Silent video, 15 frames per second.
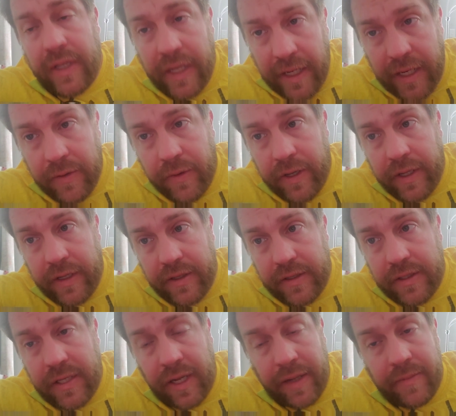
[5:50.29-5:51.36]

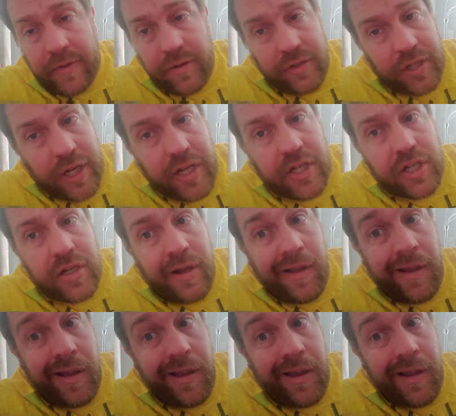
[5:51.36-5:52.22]
anyways. Times are changing.